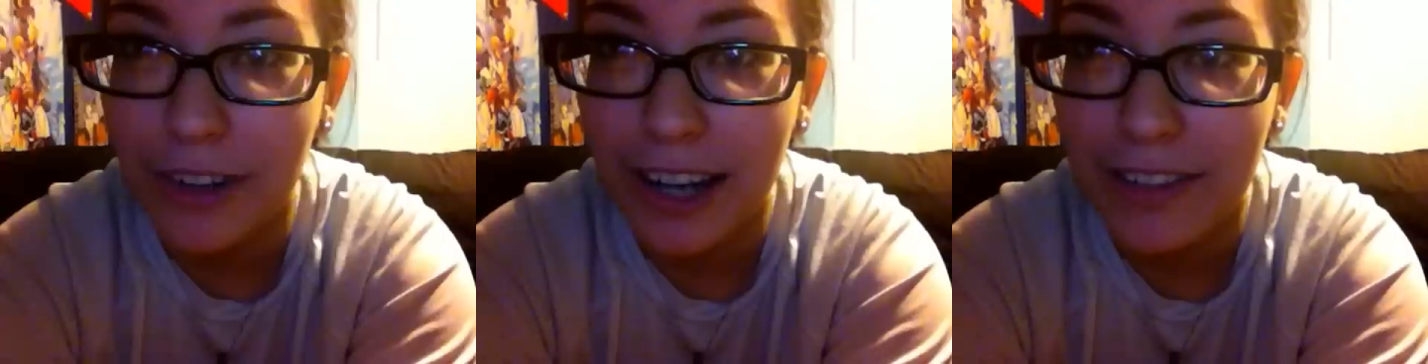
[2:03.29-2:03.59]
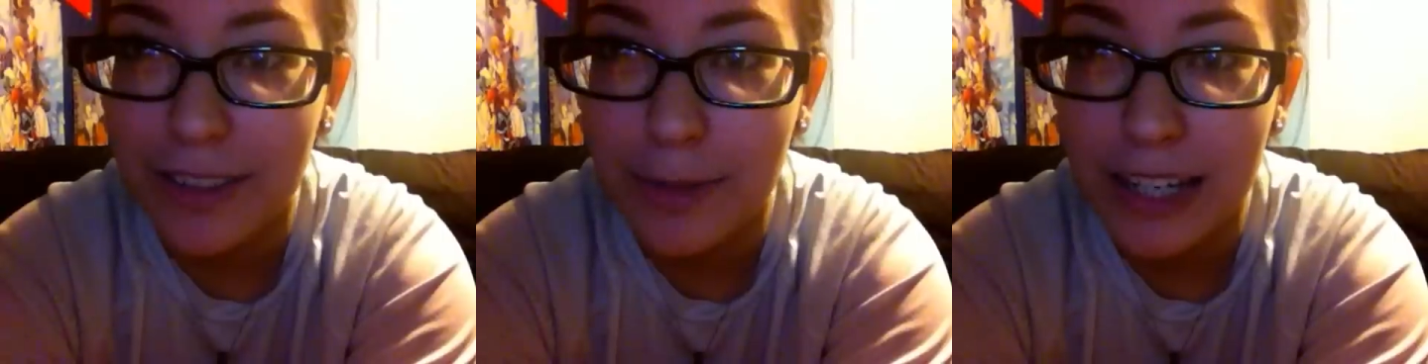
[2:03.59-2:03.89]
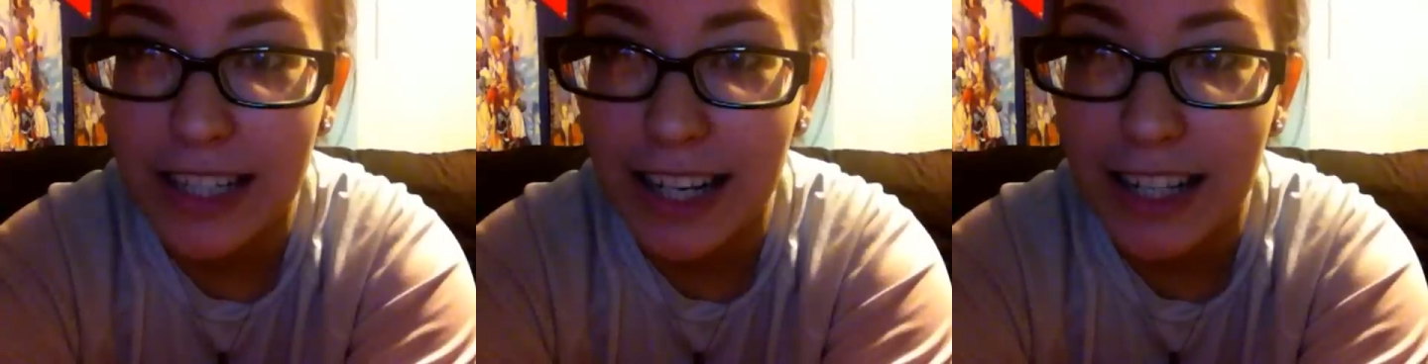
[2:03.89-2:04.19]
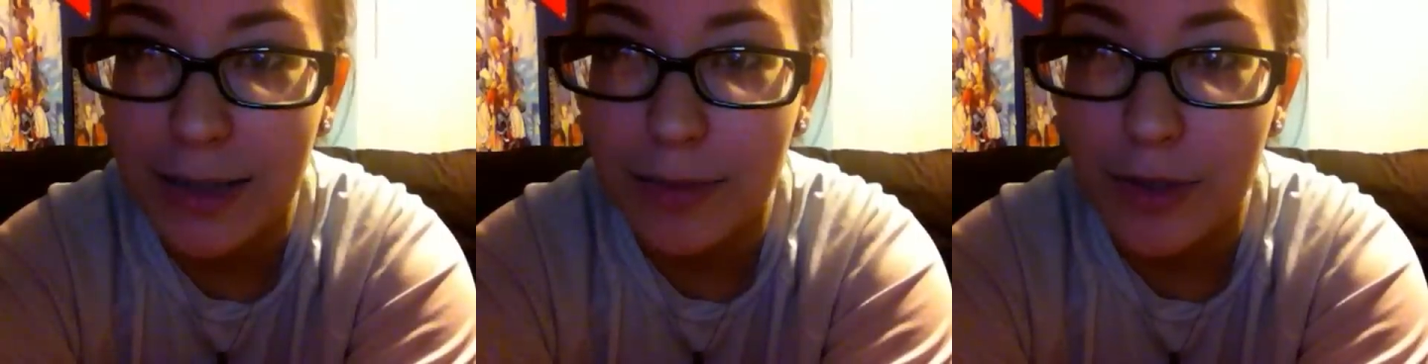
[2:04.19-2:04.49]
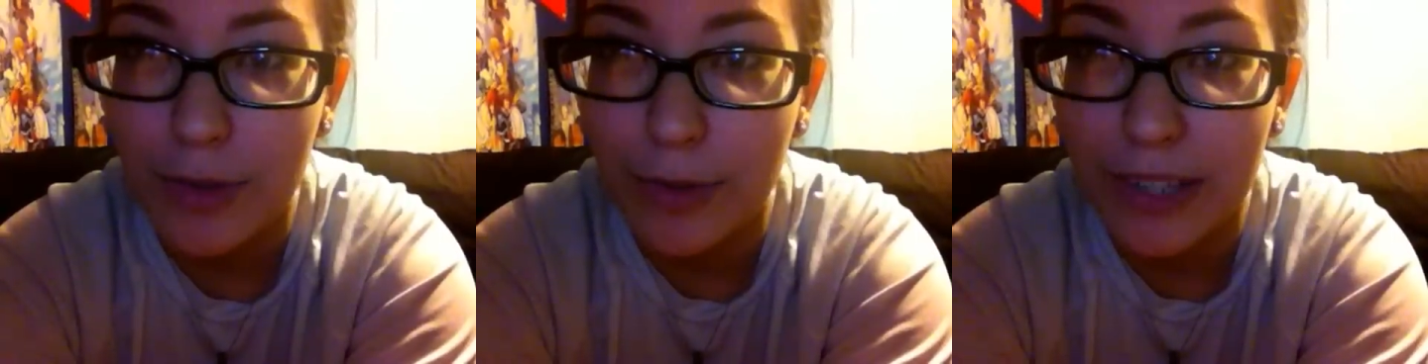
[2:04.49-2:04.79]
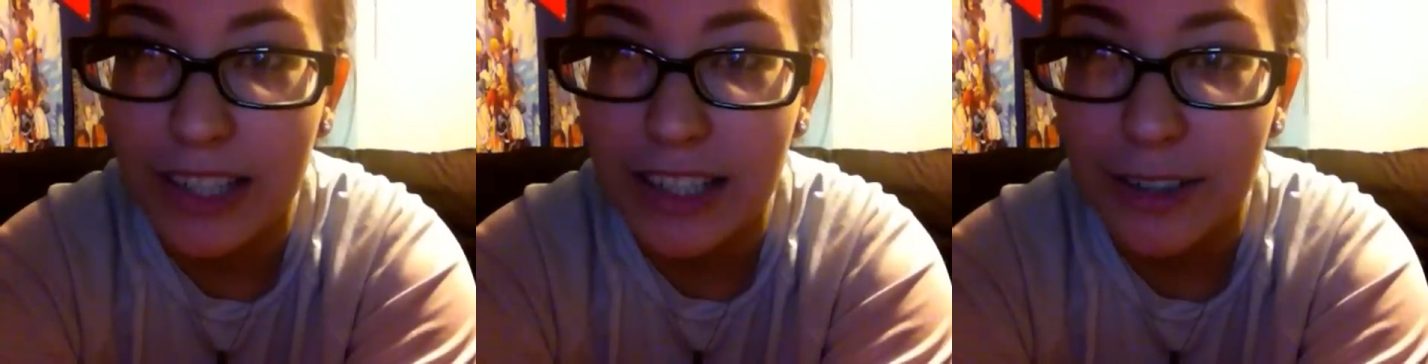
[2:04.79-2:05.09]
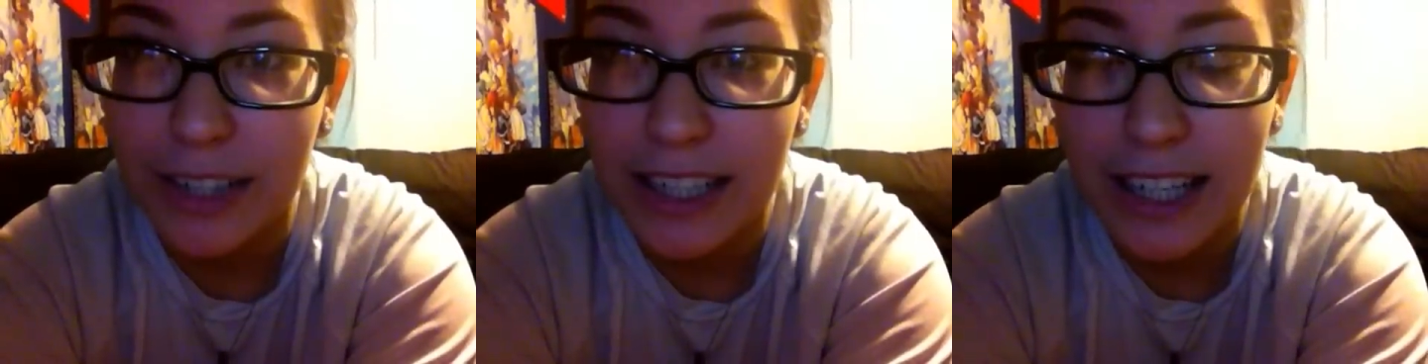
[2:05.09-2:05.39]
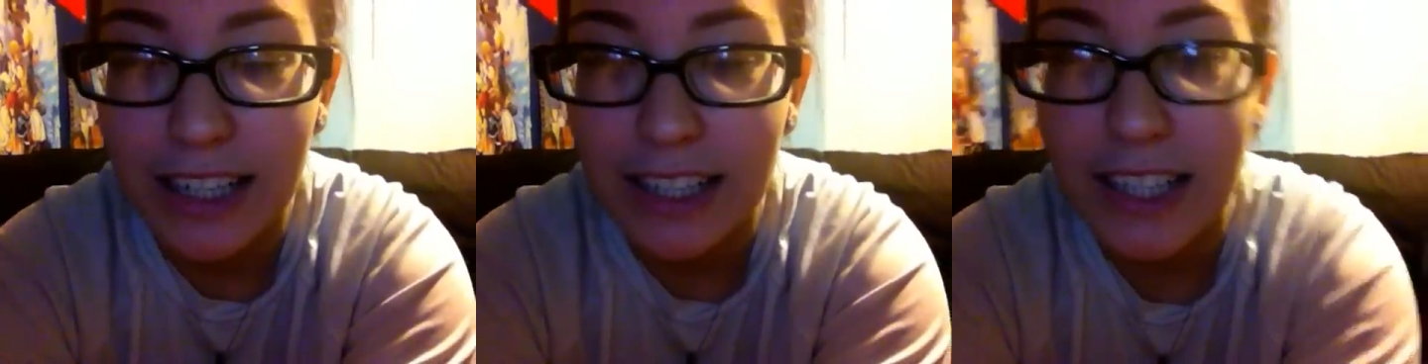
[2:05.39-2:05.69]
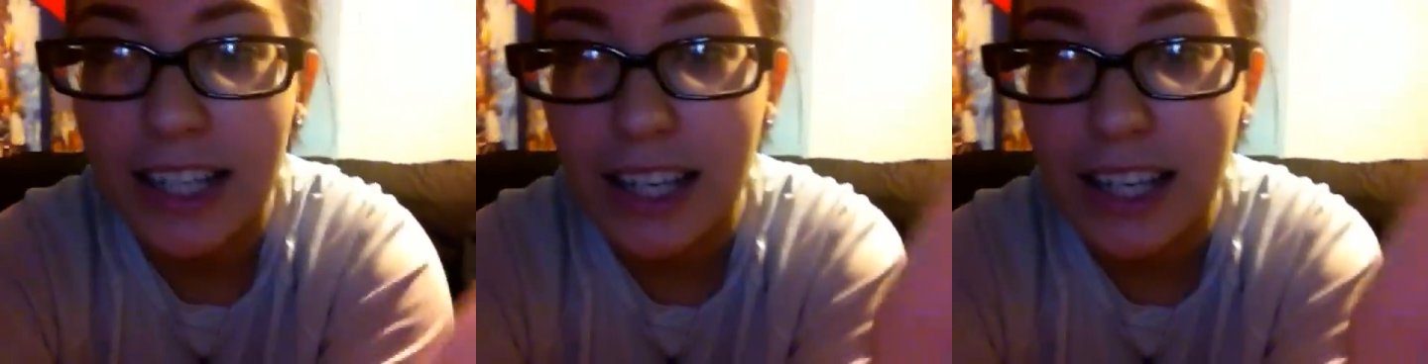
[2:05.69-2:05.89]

don't have as many days in between we can do it, and.